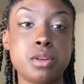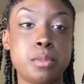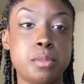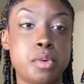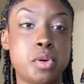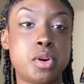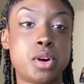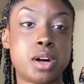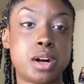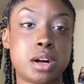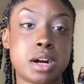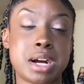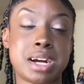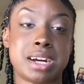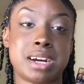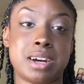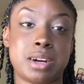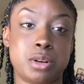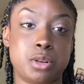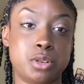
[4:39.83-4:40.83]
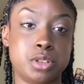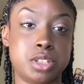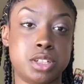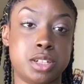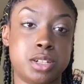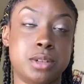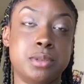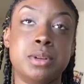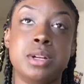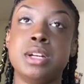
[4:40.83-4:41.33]
The more I got
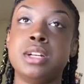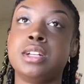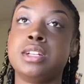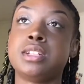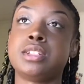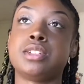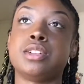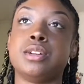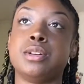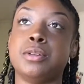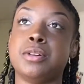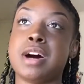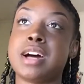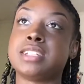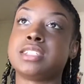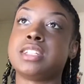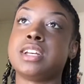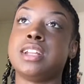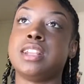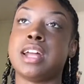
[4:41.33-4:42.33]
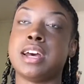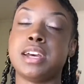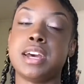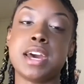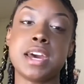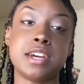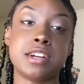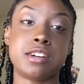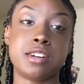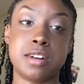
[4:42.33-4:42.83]
older, so I say
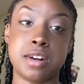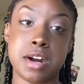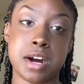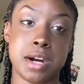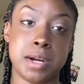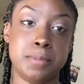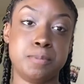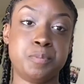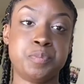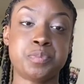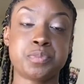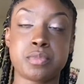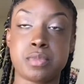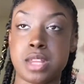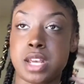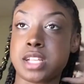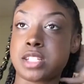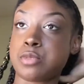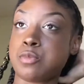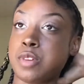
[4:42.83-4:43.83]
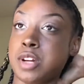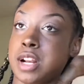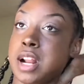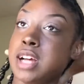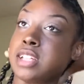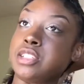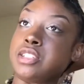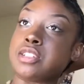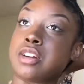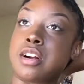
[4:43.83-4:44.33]
like eight or nine, that's when
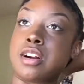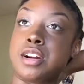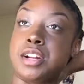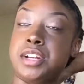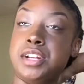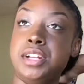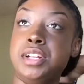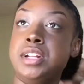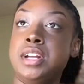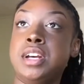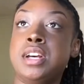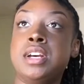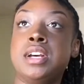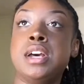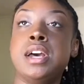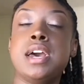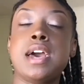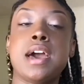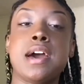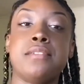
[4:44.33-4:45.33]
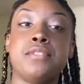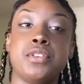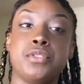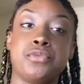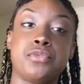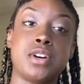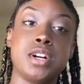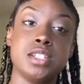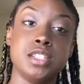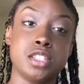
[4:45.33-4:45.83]
I started having
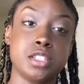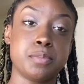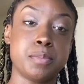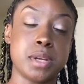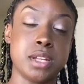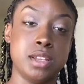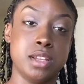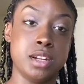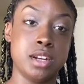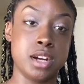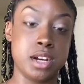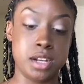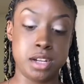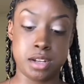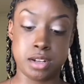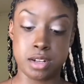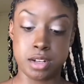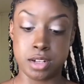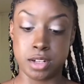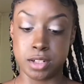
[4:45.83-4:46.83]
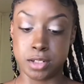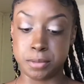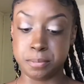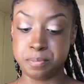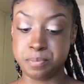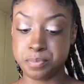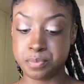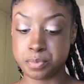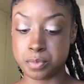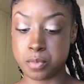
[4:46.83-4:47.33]
friends spend the night.
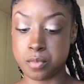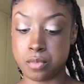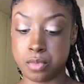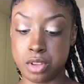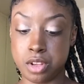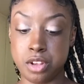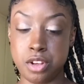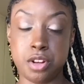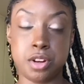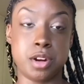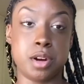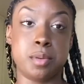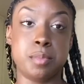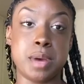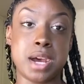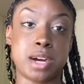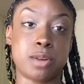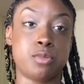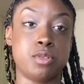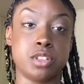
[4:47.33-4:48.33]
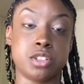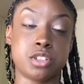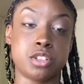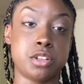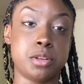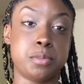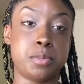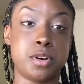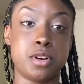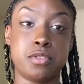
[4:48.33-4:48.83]
Um, you know, back when
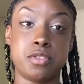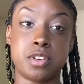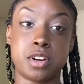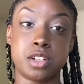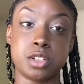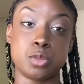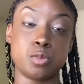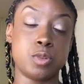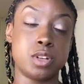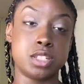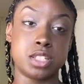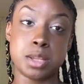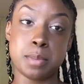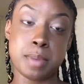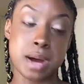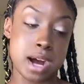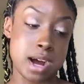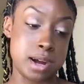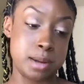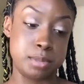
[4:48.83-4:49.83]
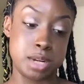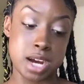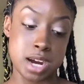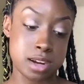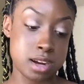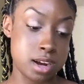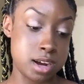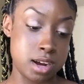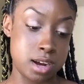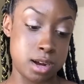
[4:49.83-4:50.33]
sleepovers was the
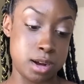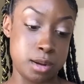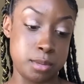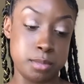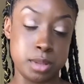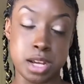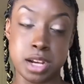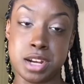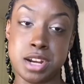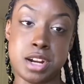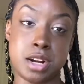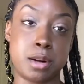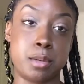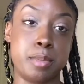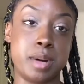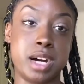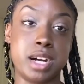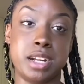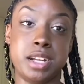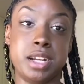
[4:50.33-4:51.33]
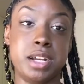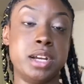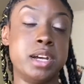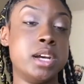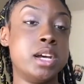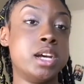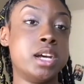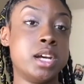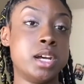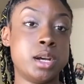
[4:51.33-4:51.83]
bomb.com, like everybody
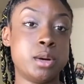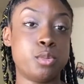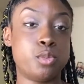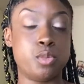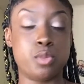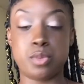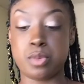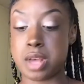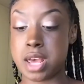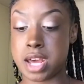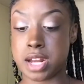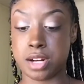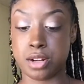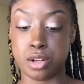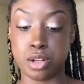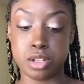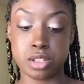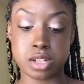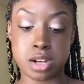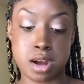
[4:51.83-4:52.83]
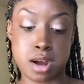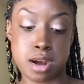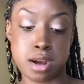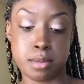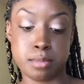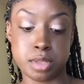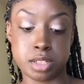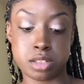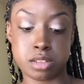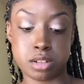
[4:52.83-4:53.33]
had a good time
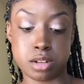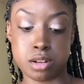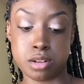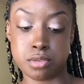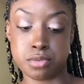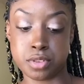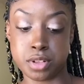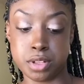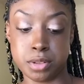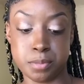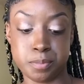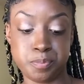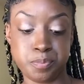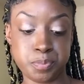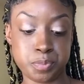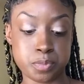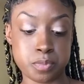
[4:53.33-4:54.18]
and stuff and